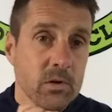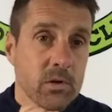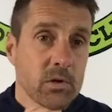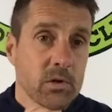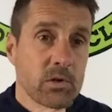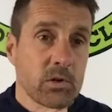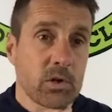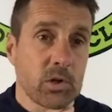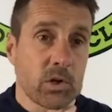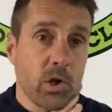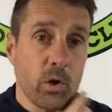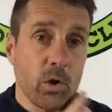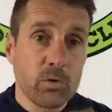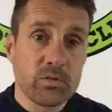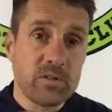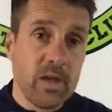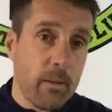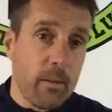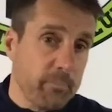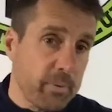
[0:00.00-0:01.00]
You know,
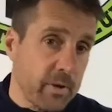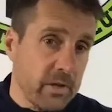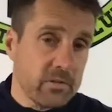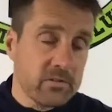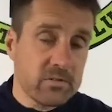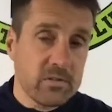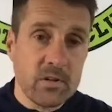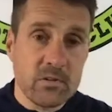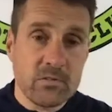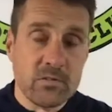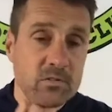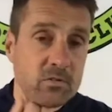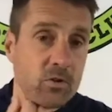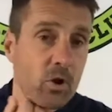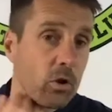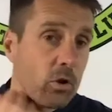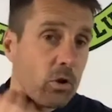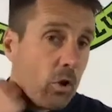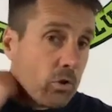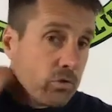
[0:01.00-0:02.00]
set pieces. He's
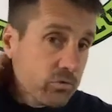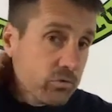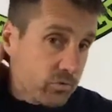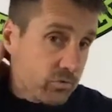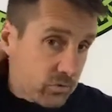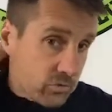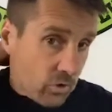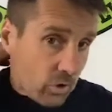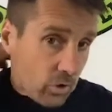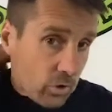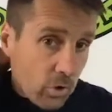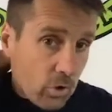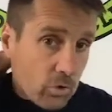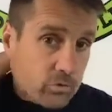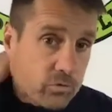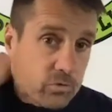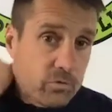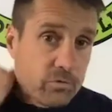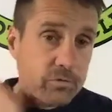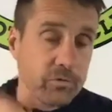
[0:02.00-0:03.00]
got lots
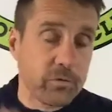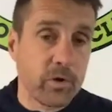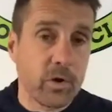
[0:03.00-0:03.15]
of